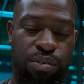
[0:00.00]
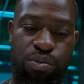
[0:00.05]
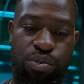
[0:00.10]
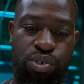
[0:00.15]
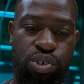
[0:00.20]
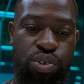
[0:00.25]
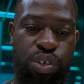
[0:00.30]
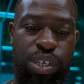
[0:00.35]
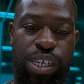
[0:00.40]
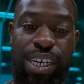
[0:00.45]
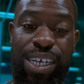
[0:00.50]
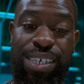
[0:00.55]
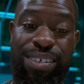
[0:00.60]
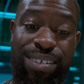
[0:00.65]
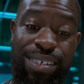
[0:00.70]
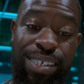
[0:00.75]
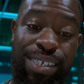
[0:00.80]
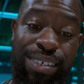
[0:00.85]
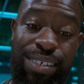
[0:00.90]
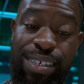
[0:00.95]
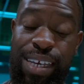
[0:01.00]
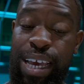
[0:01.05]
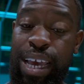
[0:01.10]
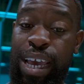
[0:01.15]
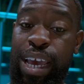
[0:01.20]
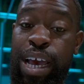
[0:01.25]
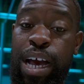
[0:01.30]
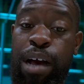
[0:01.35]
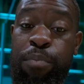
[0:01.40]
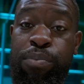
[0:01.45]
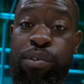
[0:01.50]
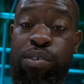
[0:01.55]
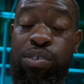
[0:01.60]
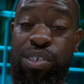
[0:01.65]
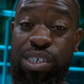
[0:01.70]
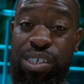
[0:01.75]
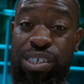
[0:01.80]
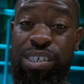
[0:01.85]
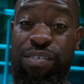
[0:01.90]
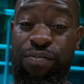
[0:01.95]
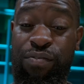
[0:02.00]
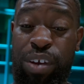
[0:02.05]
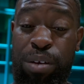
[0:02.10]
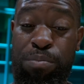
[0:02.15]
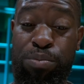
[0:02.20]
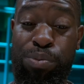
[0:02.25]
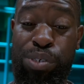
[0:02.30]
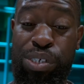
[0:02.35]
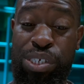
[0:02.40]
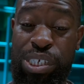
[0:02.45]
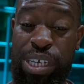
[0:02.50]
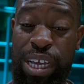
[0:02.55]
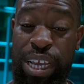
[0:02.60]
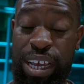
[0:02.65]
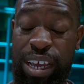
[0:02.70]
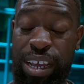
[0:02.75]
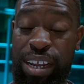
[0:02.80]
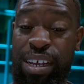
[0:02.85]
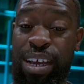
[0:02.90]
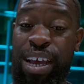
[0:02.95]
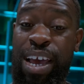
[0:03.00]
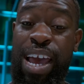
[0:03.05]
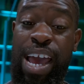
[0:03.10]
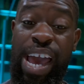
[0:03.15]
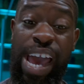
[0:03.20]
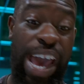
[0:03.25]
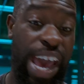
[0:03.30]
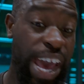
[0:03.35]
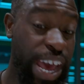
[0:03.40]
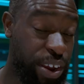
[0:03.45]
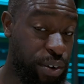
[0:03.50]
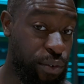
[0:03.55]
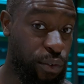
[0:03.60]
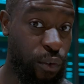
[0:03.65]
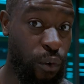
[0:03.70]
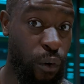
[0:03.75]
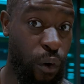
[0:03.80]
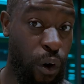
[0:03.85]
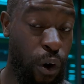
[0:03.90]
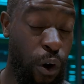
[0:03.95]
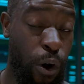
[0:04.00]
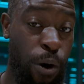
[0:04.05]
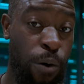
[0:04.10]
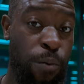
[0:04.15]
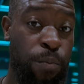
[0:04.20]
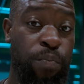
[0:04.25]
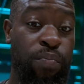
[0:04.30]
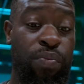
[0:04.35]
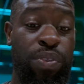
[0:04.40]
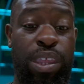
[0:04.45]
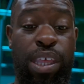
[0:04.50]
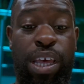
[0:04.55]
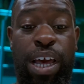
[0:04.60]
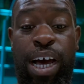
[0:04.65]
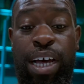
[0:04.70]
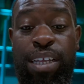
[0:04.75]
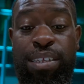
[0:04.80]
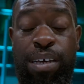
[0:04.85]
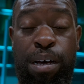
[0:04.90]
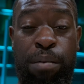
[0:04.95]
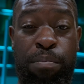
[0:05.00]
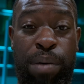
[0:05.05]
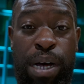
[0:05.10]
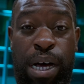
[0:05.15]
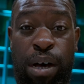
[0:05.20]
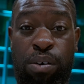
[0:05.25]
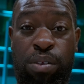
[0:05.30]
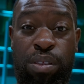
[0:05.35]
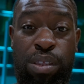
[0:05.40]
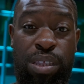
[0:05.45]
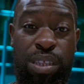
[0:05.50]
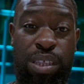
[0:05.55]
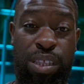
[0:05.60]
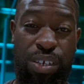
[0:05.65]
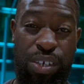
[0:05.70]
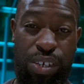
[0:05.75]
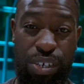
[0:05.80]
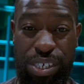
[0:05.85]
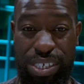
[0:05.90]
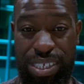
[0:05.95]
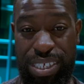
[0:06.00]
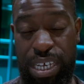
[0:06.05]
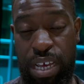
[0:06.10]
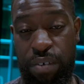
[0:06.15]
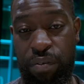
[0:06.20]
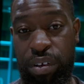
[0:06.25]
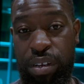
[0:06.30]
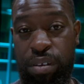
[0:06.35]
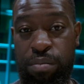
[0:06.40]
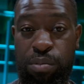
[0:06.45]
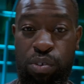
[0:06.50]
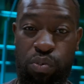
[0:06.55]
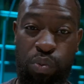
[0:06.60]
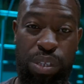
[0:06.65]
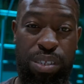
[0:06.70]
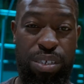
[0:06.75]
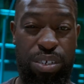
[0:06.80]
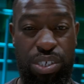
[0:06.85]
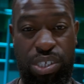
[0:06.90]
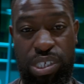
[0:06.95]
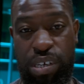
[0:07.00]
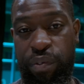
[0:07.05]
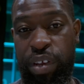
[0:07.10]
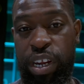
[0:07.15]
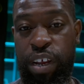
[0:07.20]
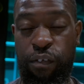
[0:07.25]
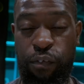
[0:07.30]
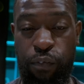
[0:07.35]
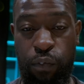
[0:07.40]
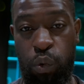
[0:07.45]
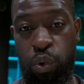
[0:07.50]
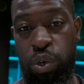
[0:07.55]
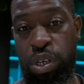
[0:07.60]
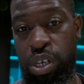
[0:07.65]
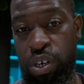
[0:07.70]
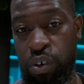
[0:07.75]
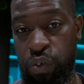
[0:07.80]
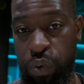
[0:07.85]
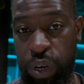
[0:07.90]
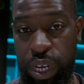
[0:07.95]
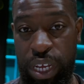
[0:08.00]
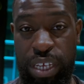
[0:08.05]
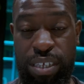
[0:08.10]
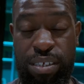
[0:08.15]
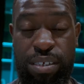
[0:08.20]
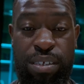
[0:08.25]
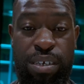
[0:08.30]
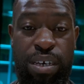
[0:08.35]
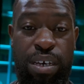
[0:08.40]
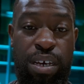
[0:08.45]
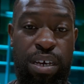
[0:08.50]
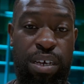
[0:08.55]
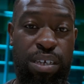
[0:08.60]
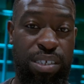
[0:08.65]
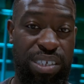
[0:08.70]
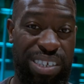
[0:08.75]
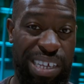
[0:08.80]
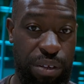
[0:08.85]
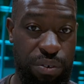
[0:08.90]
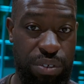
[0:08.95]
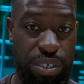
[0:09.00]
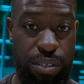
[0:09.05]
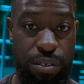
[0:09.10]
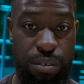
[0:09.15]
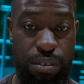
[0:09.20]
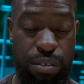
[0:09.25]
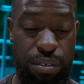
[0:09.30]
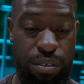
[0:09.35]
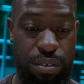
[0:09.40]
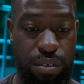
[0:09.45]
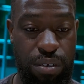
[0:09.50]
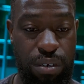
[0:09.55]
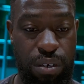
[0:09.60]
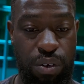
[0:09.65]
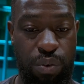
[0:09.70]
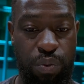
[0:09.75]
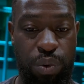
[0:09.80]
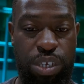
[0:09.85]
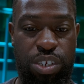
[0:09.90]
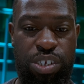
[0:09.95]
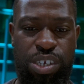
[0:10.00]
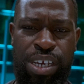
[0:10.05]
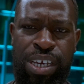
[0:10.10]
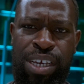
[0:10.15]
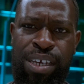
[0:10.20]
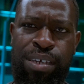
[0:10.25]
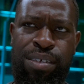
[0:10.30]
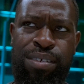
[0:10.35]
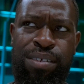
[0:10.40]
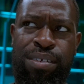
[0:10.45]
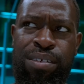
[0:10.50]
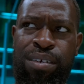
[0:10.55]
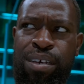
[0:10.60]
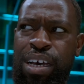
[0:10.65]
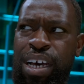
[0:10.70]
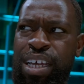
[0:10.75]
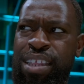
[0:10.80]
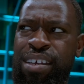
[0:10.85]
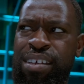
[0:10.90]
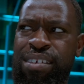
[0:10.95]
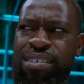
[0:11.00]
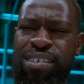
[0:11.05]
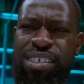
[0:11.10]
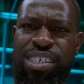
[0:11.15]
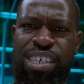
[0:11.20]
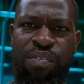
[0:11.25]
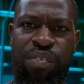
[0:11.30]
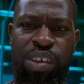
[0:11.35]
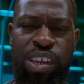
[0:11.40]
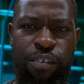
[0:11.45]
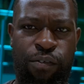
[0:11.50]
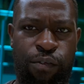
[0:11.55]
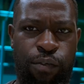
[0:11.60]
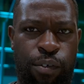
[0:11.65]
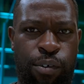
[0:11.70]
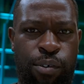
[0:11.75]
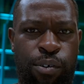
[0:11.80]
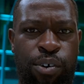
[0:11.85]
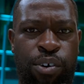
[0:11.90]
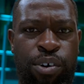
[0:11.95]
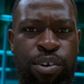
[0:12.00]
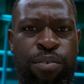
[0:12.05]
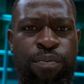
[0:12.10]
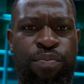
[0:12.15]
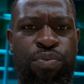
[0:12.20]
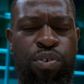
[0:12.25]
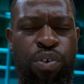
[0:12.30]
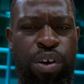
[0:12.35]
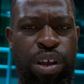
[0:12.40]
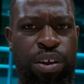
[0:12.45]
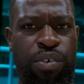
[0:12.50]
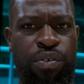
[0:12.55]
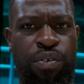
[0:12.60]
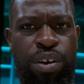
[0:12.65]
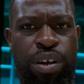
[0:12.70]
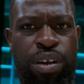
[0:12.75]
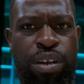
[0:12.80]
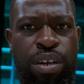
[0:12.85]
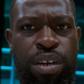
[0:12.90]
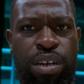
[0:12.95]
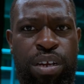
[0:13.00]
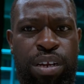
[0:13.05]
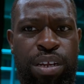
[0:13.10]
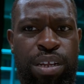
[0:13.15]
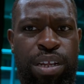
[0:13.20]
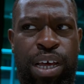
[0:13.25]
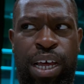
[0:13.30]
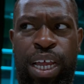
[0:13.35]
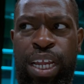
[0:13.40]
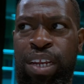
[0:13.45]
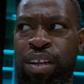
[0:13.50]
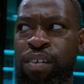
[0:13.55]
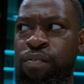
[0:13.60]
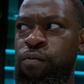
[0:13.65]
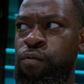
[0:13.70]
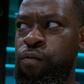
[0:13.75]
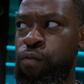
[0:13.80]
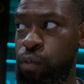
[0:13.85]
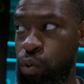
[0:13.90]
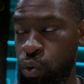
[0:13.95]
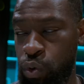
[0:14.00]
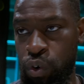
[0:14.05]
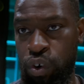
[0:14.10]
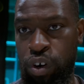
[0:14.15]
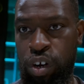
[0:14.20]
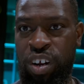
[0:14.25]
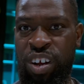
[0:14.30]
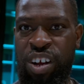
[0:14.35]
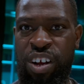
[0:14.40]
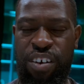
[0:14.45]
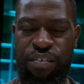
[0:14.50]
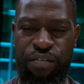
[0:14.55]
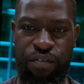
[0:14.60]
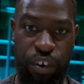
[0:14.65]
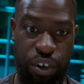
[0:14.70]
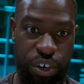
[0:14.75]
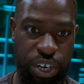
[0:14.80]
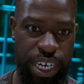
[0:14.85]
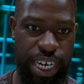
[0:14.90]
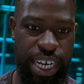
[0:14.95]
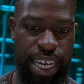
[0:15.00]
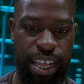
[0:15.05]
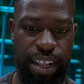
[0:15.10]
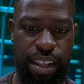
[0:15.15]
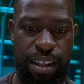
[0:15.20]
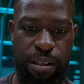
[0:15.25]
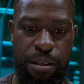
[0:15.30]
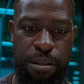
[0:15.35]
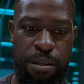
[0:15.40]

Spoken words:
were shooting at 6K up to 60 frames per second and raw at about 37, between 37 and 40 degrees Celsius, which is I think 74 to 104 Fahrenheit.